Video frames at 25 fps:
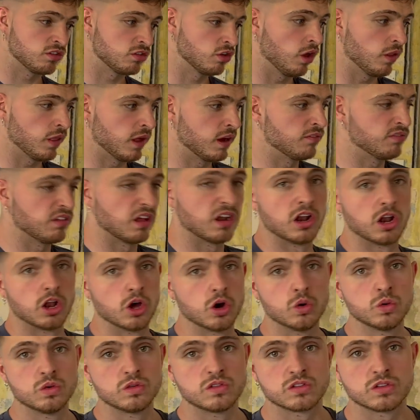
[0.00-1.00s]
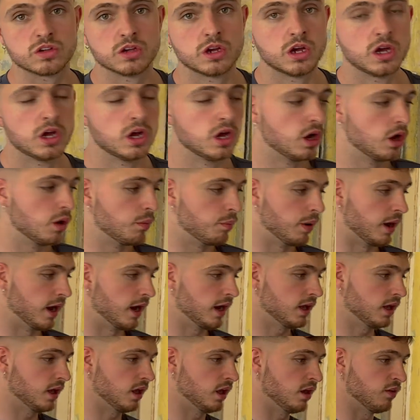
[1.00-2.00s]
Not that I've done loads,
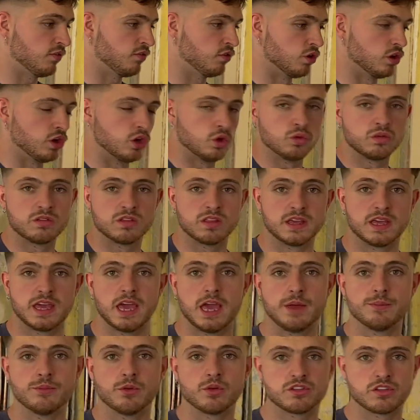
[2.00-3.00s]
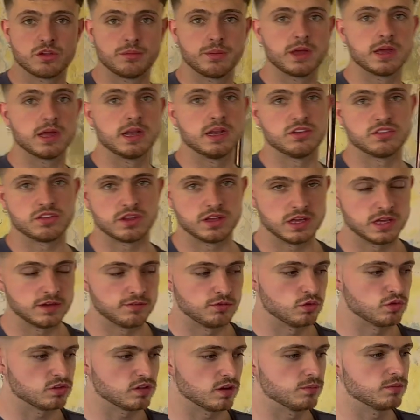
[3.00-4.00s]
but if you're new to the game or something, at least I can give
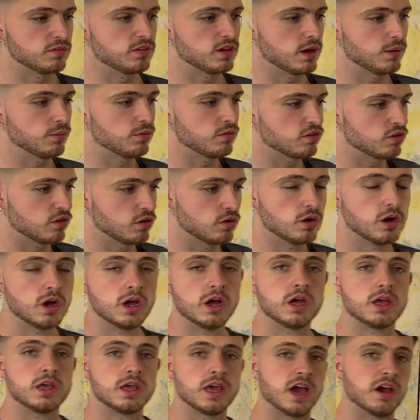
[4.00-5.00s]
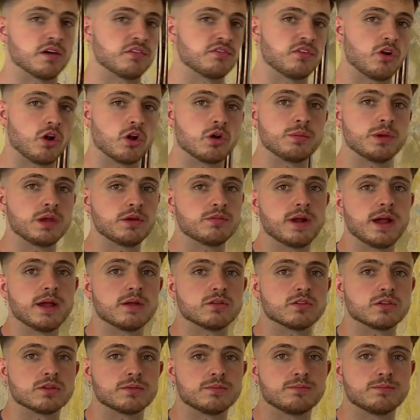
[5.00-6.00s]
you some tips. So yeah, follow me around.